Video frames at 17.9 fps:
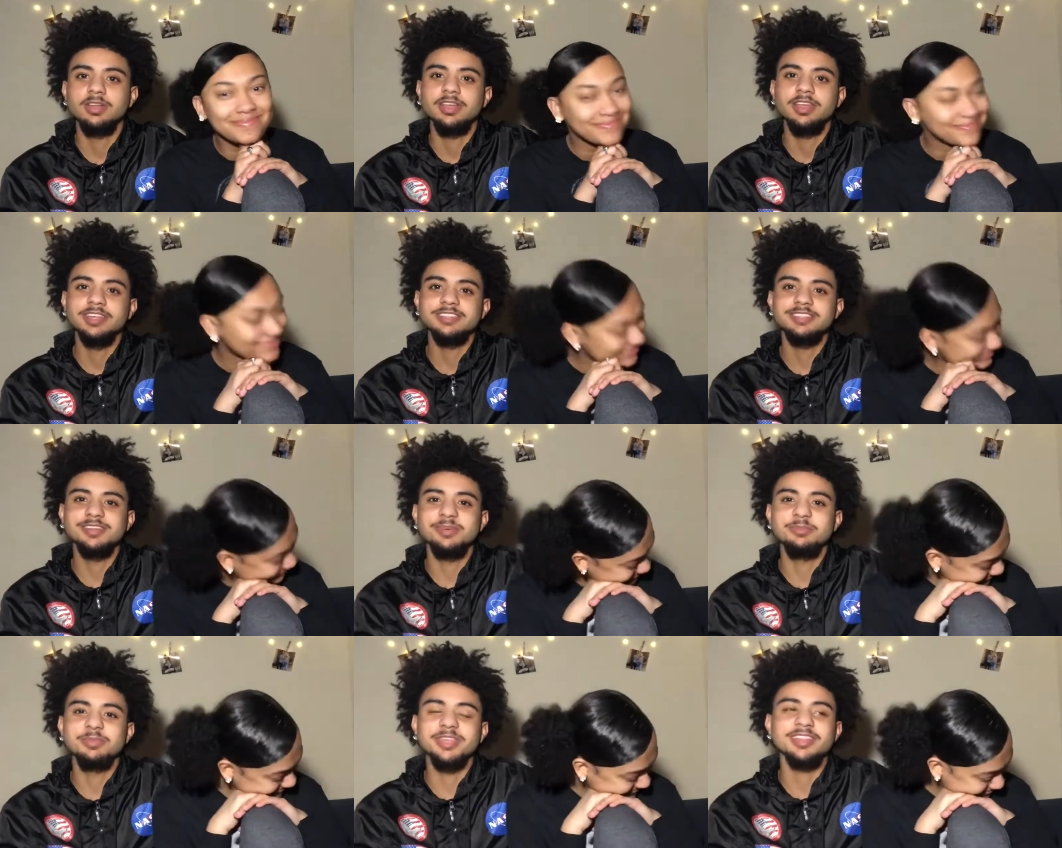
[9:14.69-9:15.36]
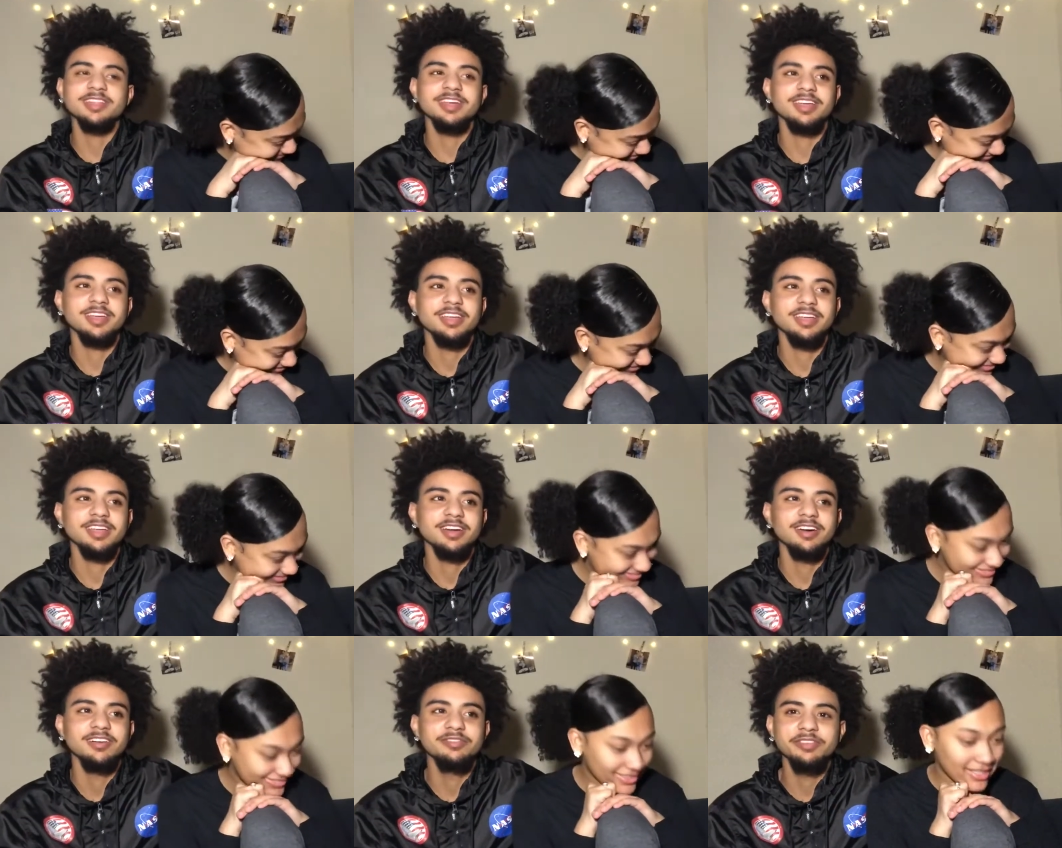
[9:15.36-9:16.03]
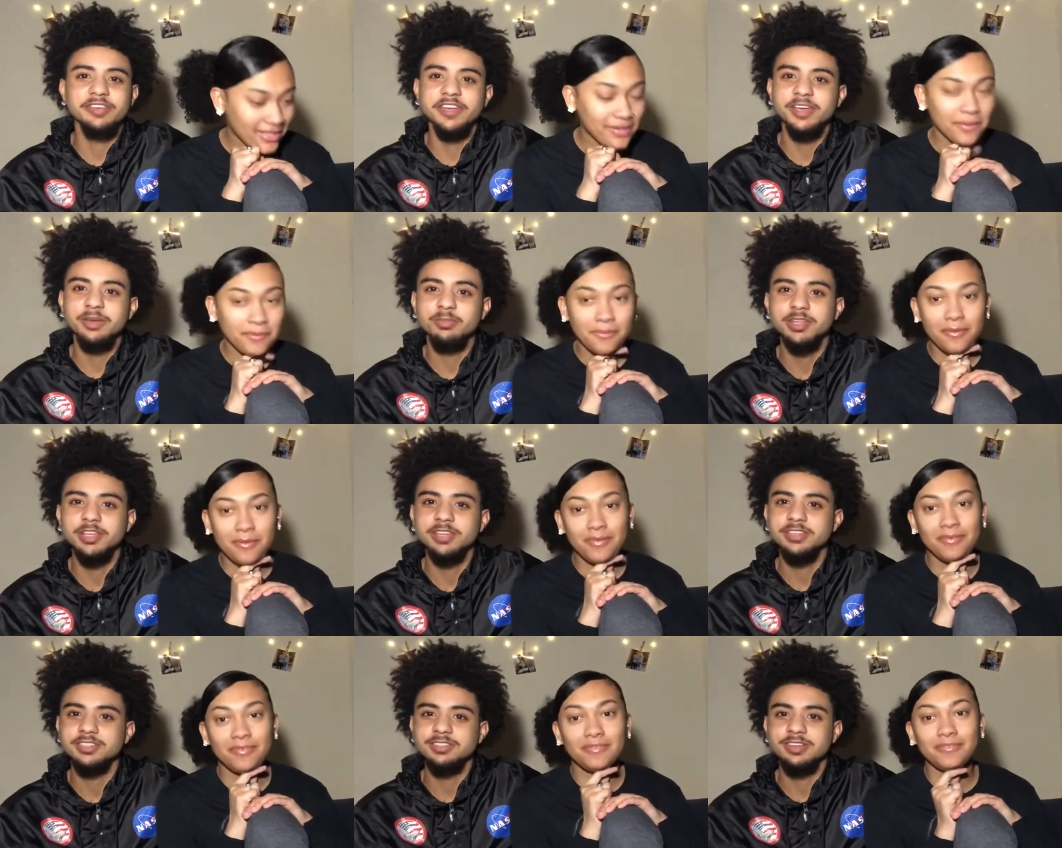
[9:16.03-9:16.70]
Speaker 1: It's gonna be like a
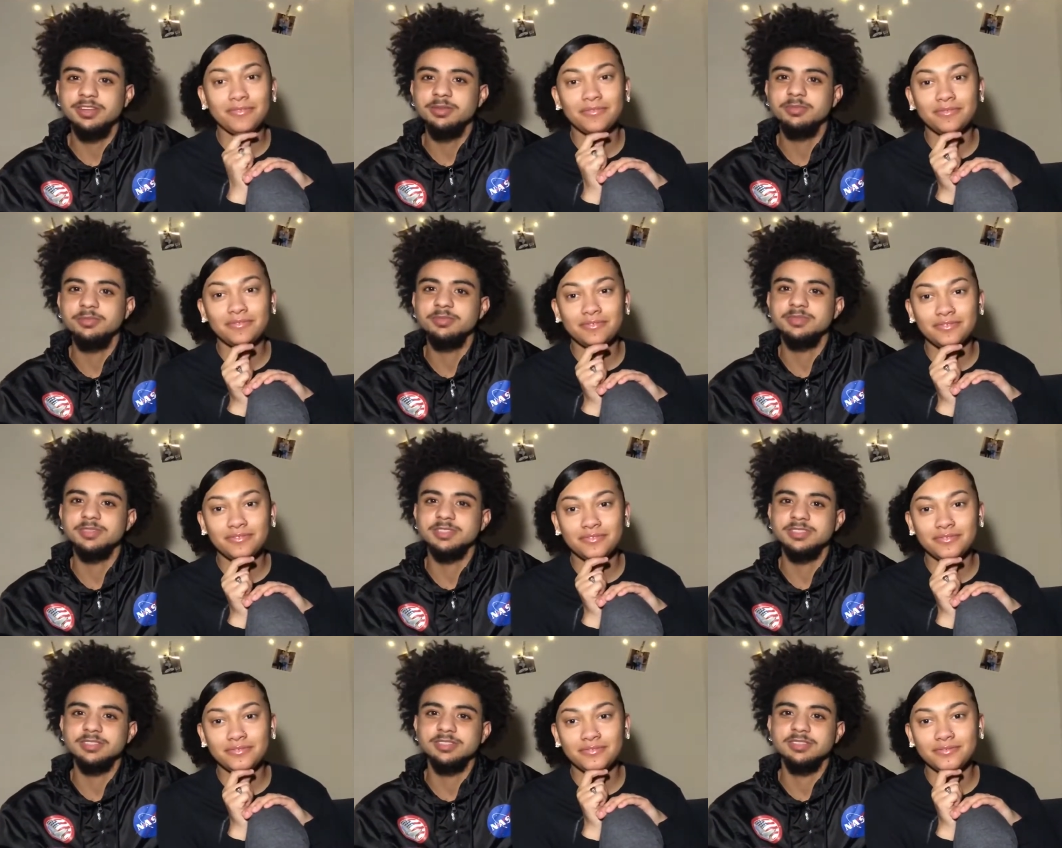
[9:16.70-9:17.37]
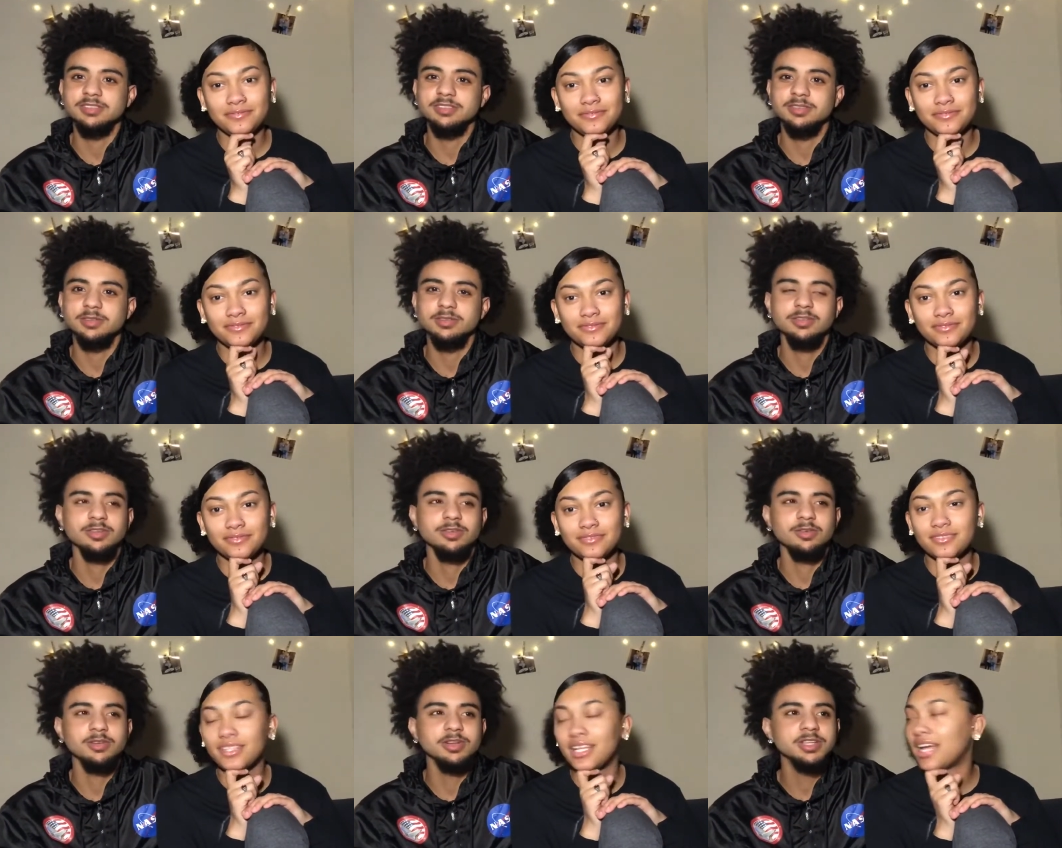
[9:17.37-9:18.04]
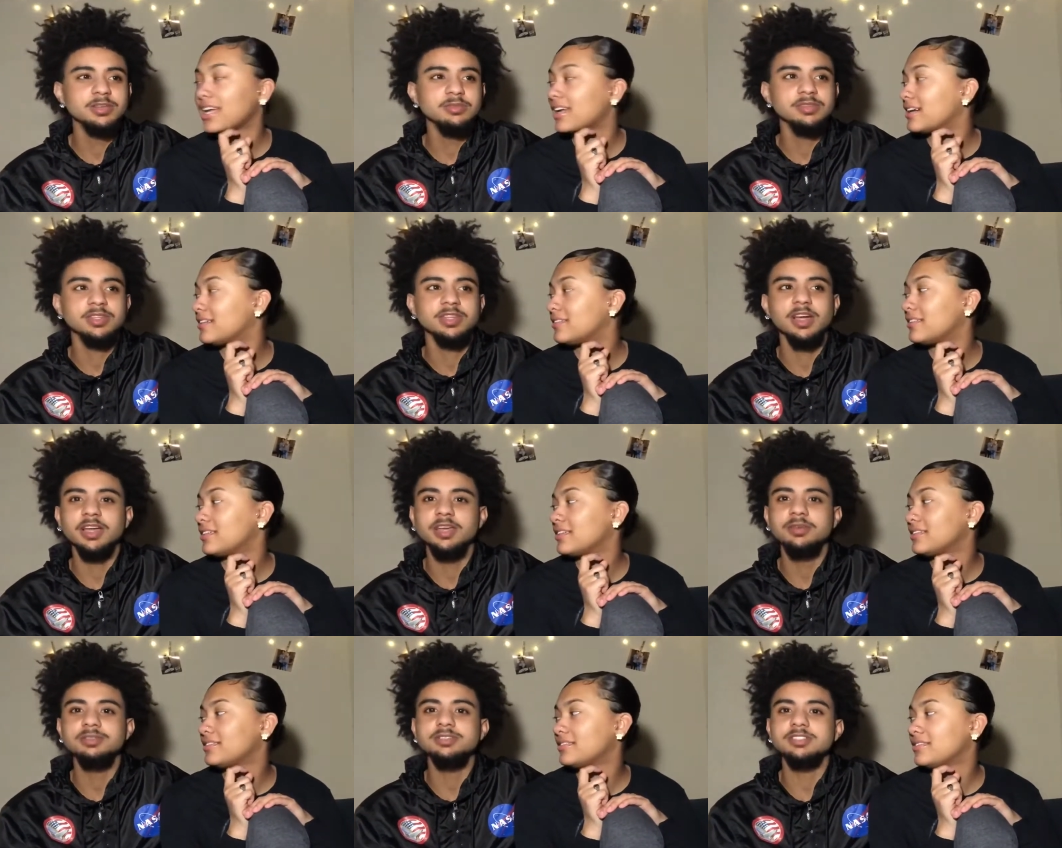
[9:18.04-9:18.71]
family or something." Or like he, no,
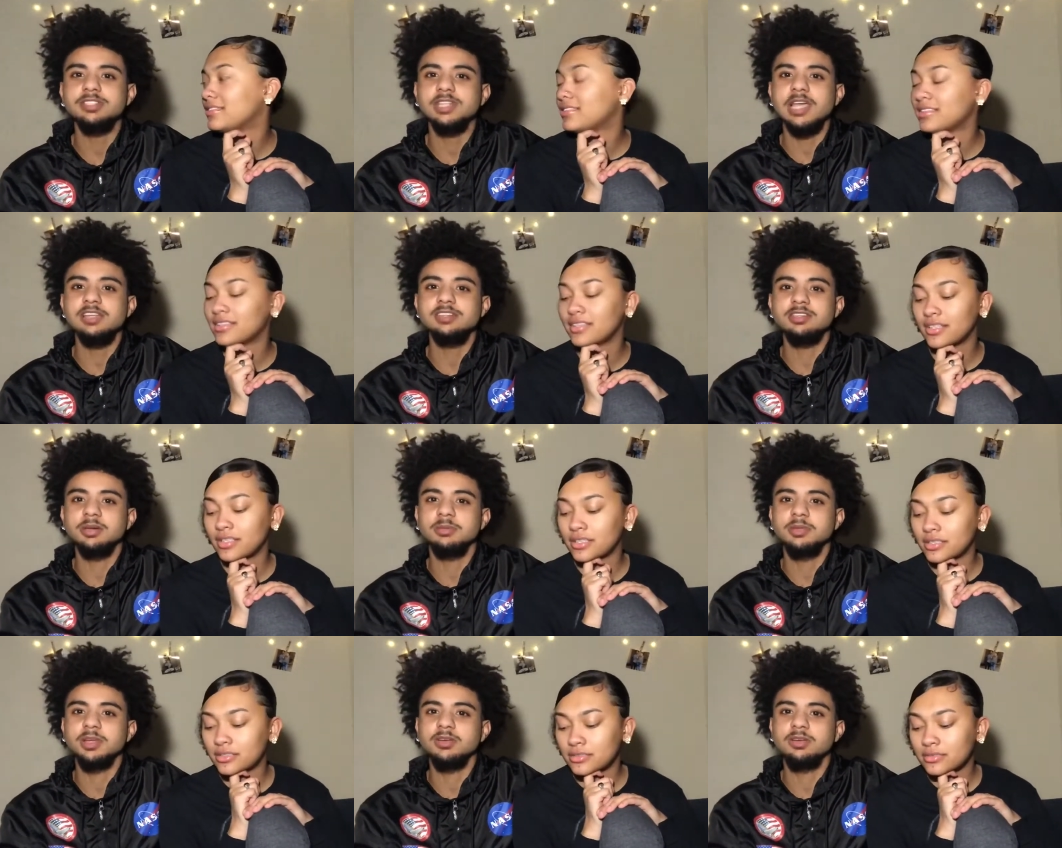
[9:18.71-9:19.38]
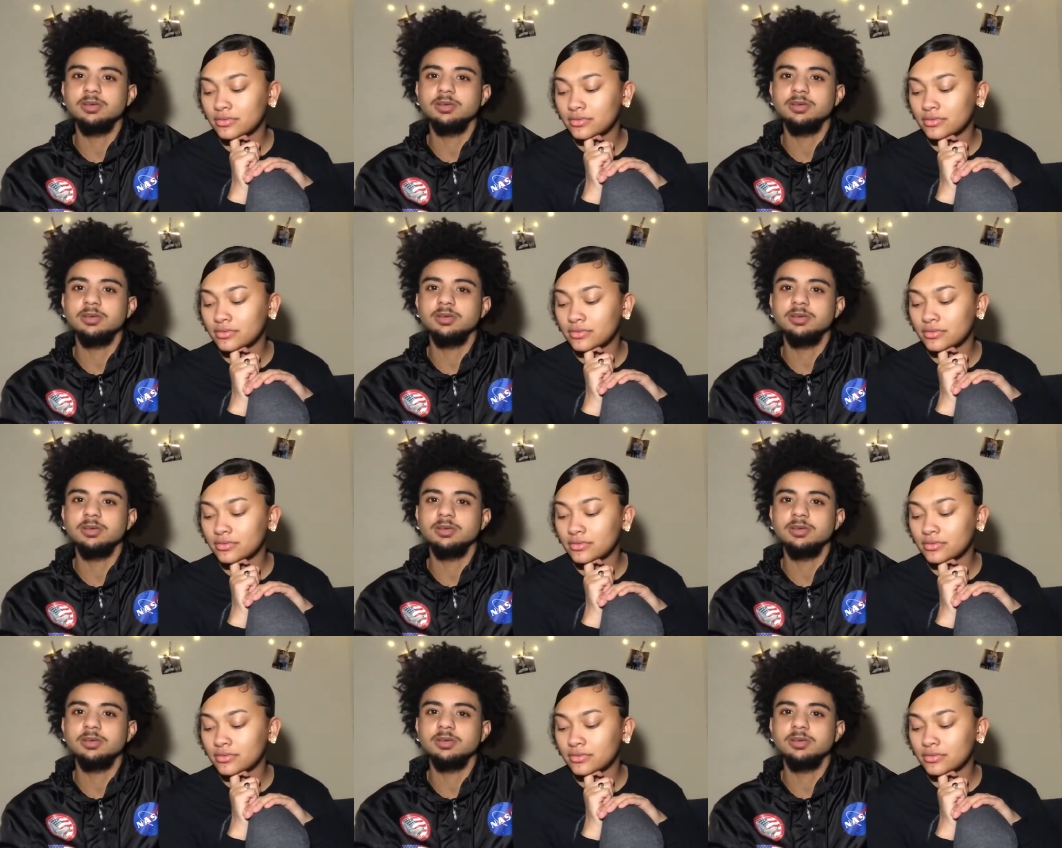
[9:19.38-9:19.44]
he was just like, "It's gonna be a